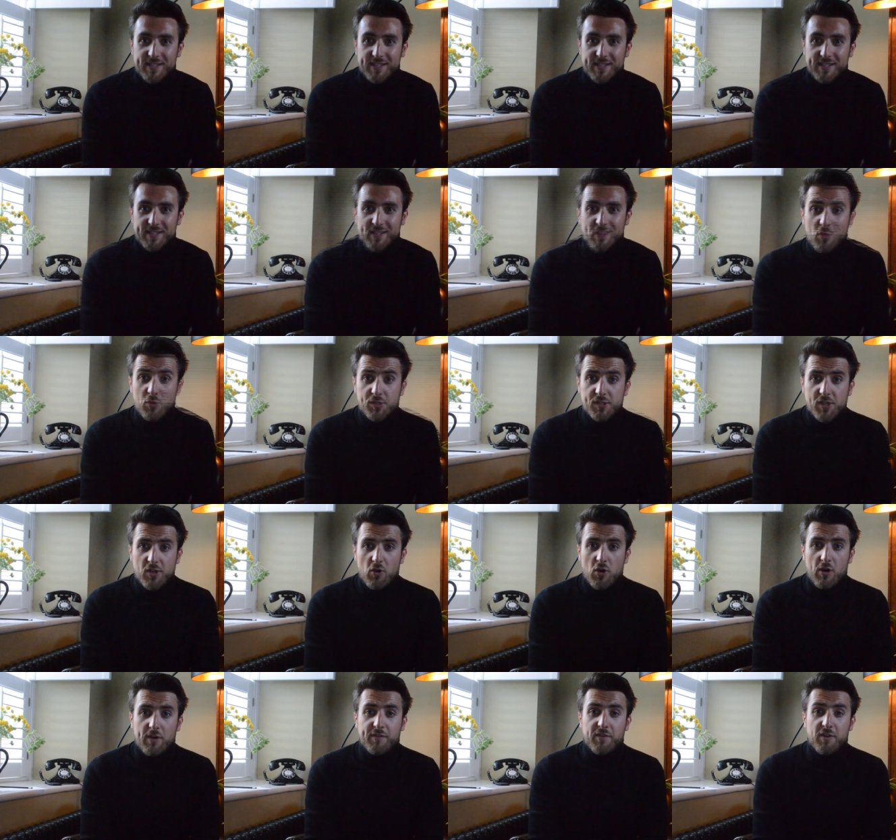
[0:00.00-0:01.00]
I
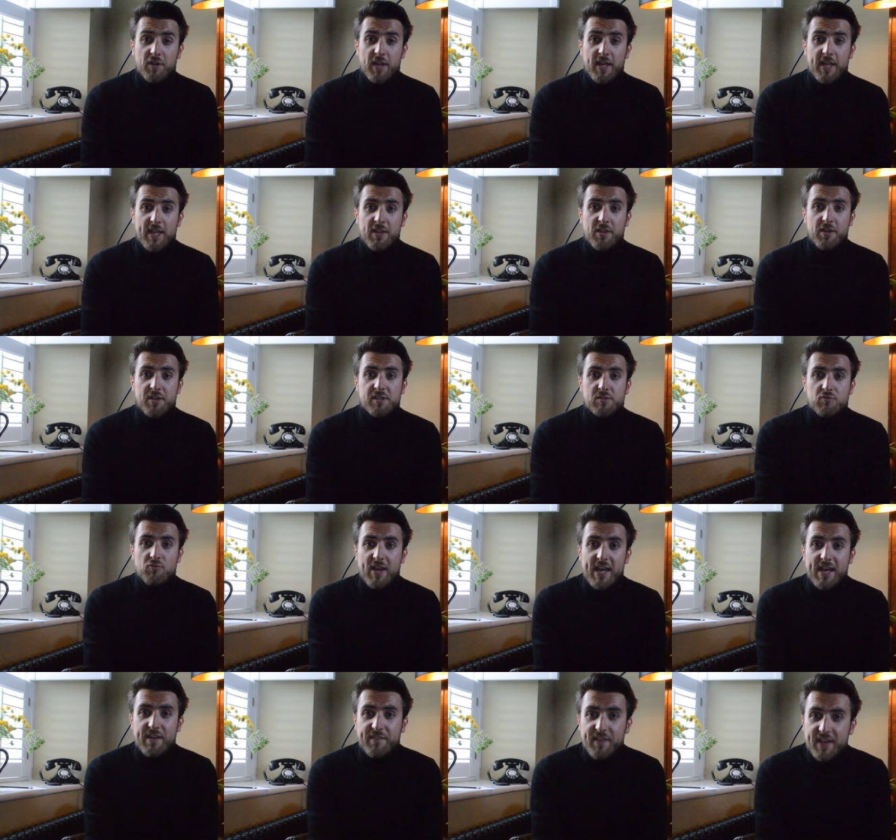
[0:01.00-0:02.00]
also offer in those
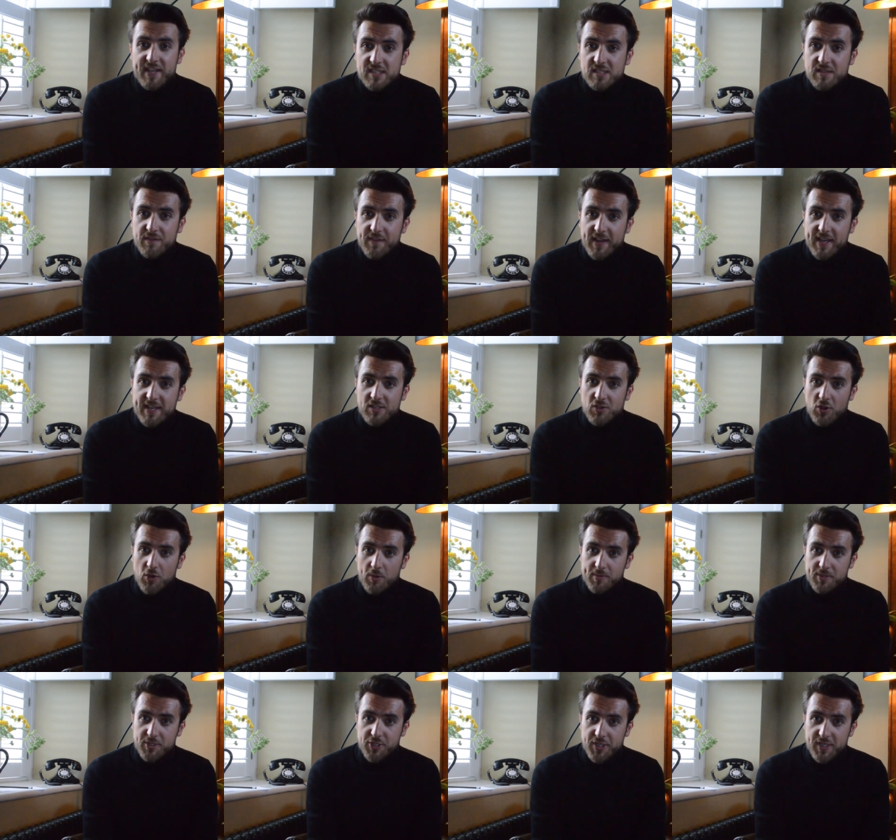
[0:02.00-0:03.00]
rare face-to-face -face
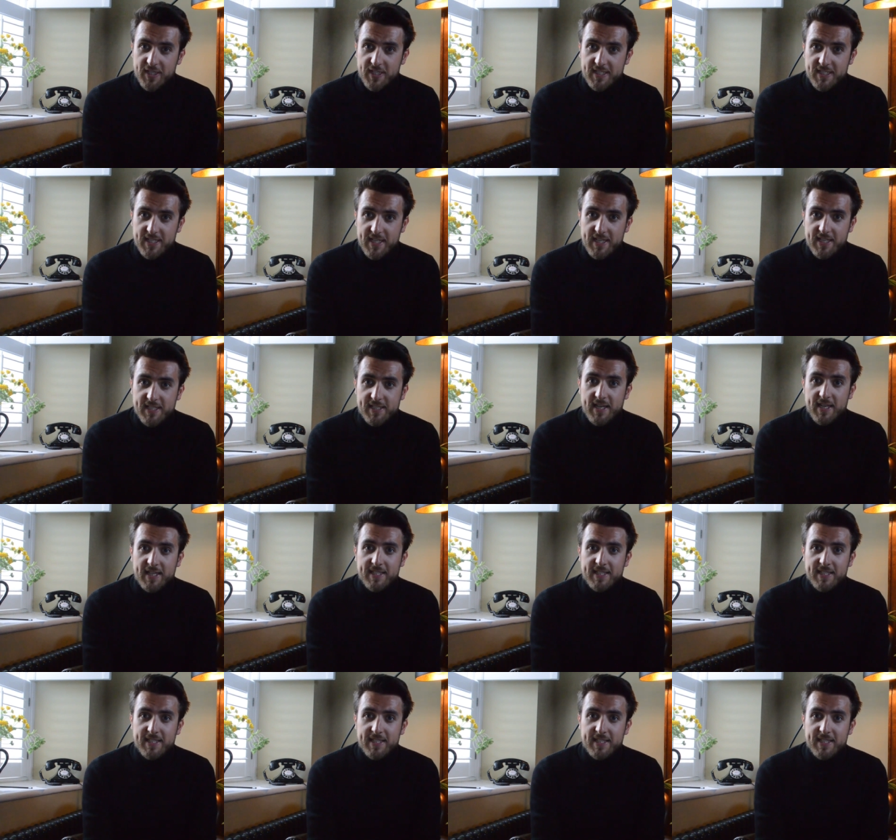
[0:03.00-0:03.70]
opportunities